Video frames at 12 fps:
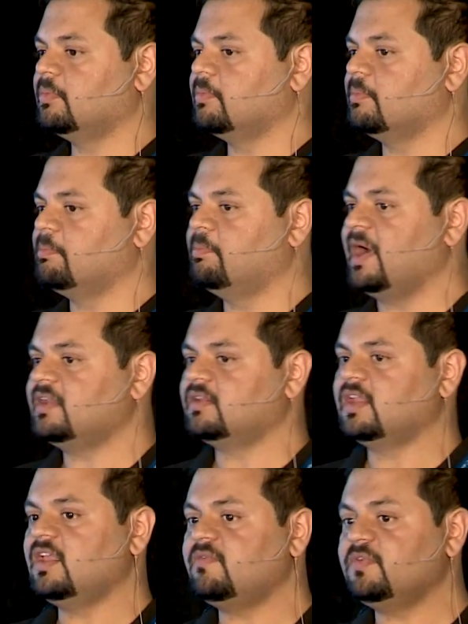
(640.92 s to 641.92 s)

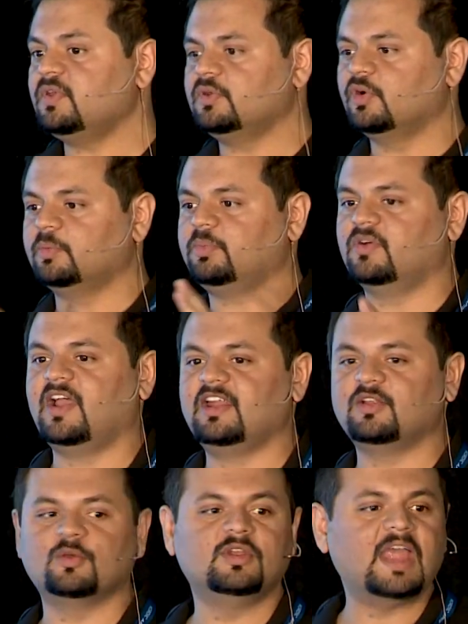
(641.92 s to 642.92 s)
But if you don't
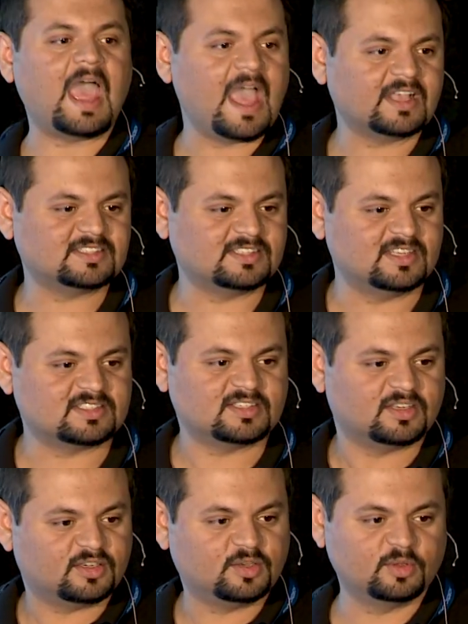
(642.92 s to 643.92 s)
provide good
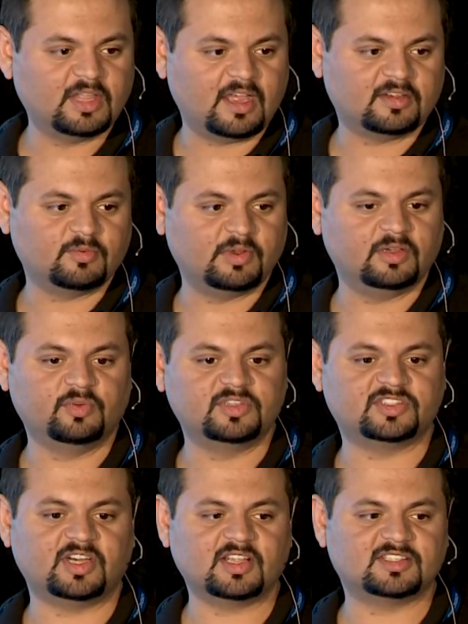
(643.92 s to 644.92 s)
access to that wonderful
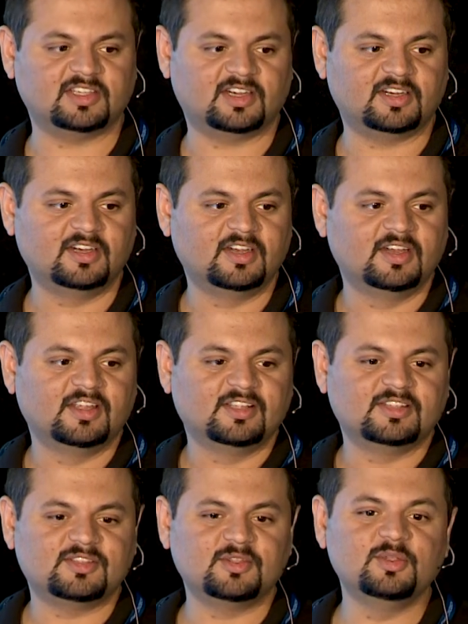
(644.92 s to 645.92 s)
structure,
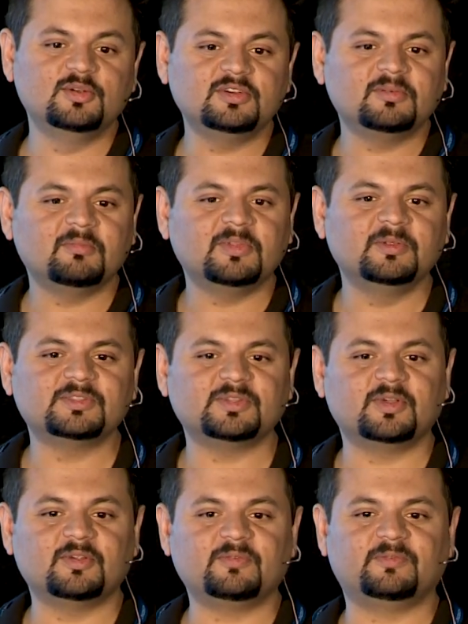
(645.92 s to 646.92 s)
so you're
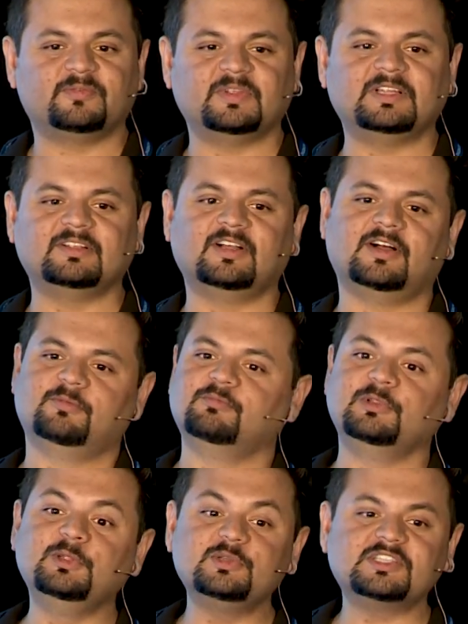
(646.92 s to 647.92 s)
sort of
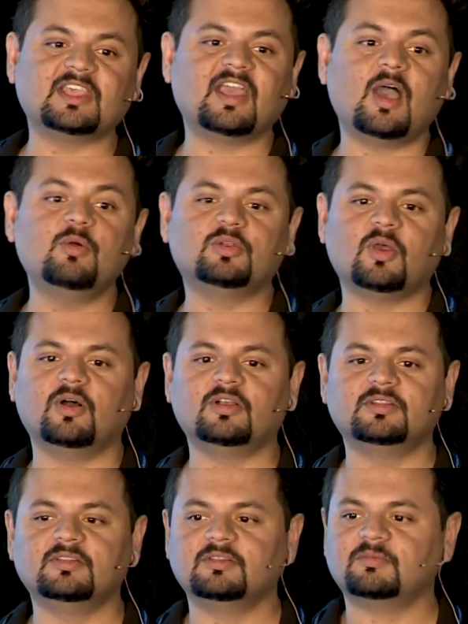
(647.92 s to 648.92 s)
losing out
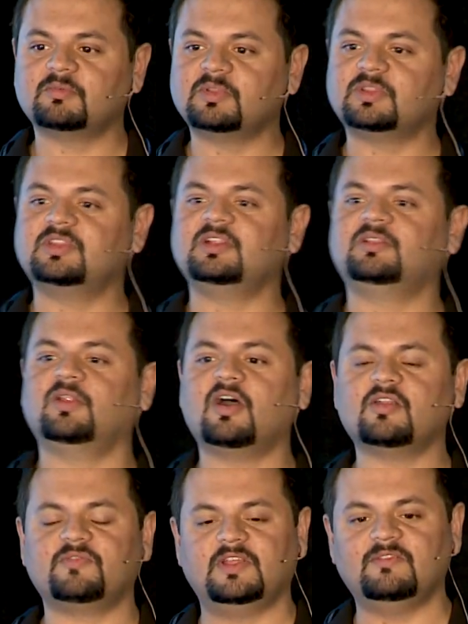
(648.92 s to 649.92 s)
on a
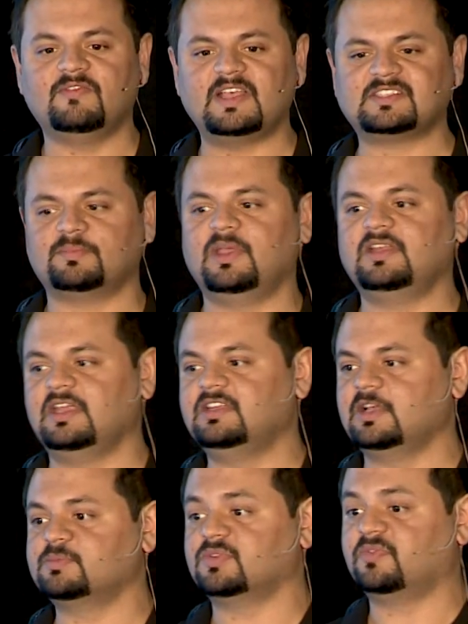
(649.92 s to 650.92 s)
lot of investment in
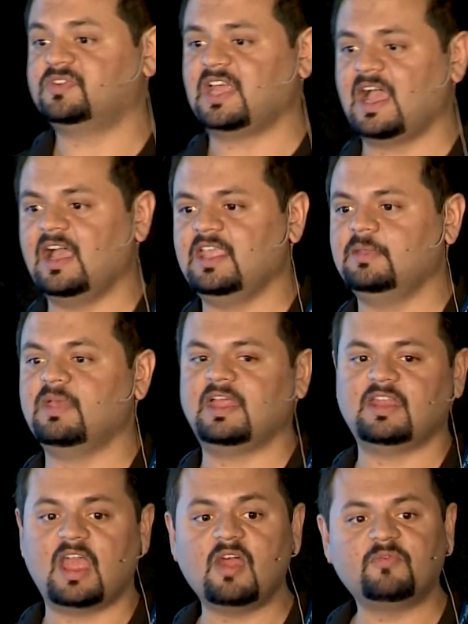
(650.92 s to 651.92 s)
terms of time
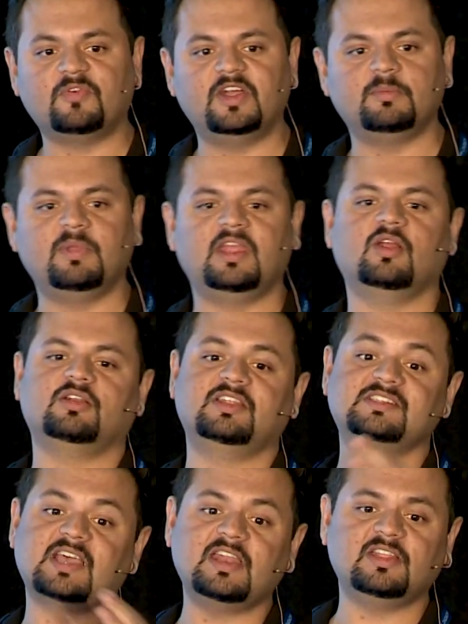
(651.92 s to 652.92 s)
and effort made on
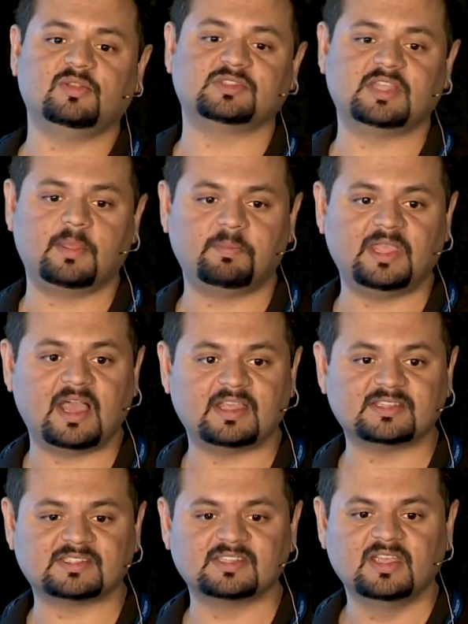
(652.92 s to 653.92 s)
designing those
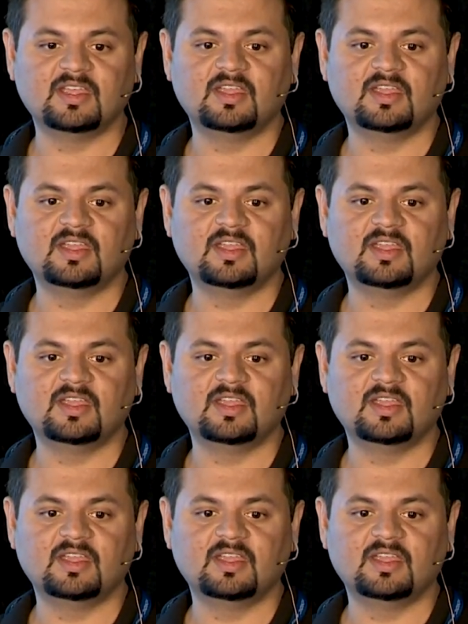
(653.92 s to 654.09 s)
APIs.